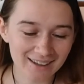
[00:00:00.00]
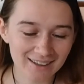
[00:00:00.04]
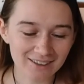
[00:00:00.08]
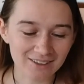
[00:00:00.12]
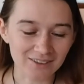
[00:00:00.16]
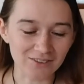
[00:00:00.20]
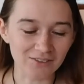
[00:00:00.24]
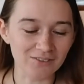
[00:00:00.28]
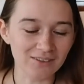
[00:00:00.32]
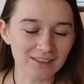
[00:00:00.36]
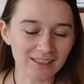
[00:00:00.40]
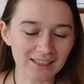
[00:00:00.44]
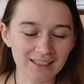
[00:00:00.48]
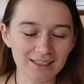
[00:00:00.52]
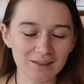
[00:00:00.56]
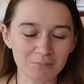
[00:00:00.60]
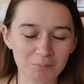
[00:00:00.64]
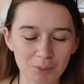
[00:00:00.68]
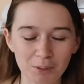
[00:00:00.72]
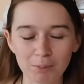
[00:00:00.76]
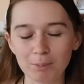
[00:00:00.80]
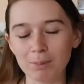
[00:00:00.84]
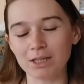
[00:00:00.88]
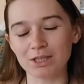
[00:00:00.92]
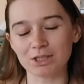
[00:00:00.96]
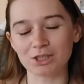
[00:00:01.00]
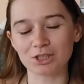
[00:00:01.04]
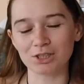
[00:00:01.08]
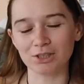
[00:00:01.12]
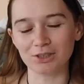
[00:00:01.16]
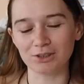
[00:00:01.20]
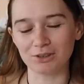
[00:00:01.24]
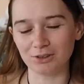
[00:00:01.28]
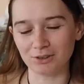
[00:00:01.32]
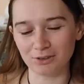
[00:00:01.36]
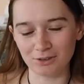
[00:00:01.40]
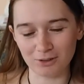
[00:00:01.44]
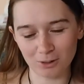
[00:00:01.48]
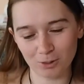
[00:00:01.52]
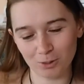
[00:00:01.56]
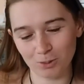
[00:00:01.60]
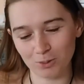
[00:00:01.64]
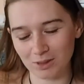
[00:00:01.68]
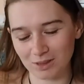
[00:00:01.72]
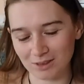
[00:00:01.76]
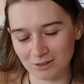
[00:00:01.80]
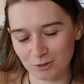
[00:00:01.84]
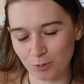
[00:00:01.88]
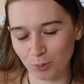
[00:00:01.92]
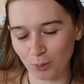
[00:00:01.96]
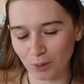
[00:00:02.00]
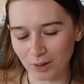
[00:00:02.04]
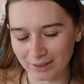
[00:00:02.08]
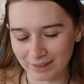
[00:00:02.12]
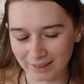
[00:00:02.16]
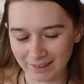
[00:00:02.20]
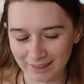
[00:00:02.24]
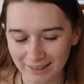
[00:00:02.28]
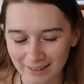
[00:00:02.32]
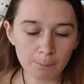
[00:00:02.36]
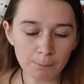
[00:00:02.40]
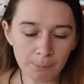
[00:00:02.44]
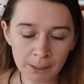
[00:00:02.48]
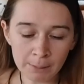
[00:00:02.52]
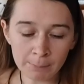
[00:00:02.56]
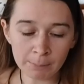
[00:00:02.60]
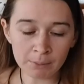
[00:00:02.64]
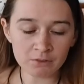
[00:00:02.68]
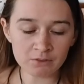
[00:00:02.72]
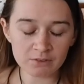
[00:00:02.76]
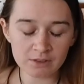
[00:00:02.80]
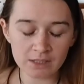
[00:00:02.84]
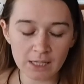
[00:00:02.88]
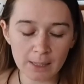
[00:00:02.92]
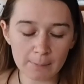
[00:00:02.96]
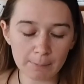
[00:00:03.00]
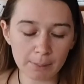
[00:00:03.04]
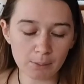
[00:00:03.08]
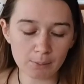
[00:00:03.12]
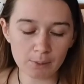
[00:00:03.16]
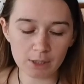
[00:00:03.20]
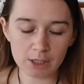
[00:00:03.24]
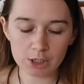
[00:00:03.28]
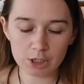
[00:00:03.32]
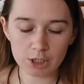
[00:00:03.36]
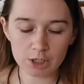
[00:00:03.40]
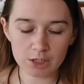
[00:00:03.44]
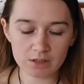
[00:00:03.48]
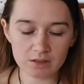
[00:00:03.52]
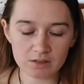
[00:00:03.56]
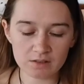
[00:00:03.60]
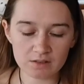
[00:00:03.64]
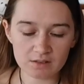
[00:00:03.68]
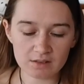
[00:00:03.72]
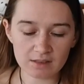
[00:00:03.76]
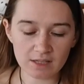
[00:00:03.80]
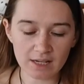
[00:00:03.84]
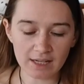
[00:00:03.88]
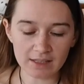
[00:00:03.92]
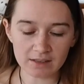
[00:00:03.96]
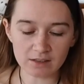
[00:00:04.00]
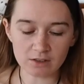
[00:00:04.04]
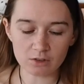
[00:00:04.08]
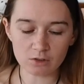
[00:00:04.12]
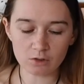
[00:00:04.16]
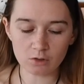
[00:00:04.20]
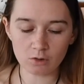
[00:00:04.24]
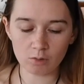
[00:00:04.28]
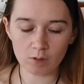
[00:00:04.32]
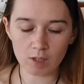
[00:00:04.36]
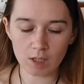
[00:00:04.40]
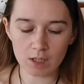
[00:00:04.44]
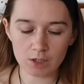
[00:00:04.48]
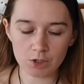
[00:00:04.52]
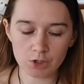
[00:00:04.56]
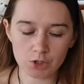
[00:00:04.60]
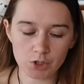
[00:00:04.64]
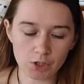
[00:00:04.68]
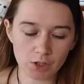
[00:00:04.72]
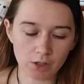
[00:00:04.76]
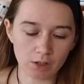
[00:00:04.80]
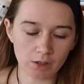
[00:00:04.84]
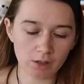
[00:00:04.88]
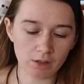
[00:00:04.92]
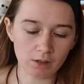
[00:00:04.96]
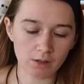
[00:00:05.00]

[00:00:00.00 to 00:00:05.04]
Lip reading: You need permission to do this one. People see apparitions at this location